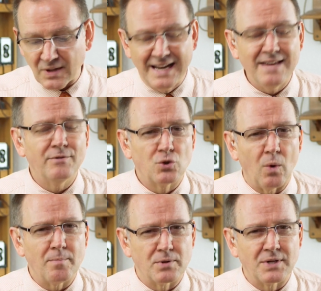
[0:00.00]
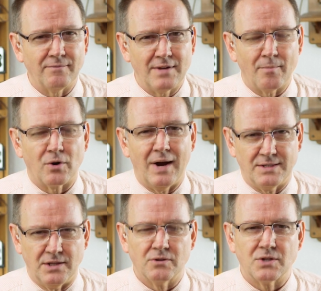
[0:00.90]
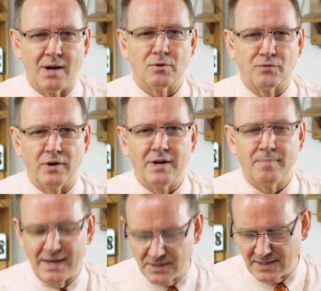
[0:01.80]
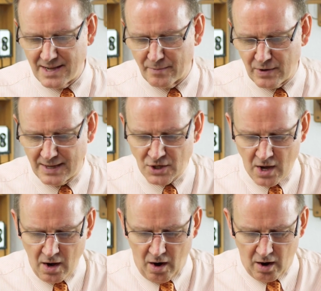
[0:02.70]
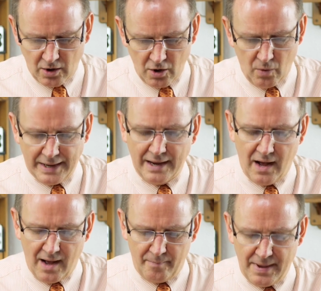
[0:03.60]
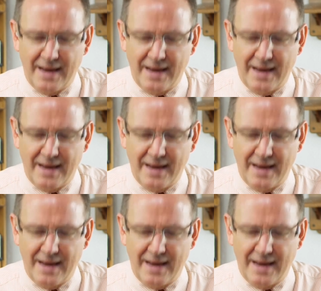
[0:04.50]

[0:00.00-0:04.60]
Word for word: and even twenty percent of Democrats. And those numbers for independents and Democrats are going up.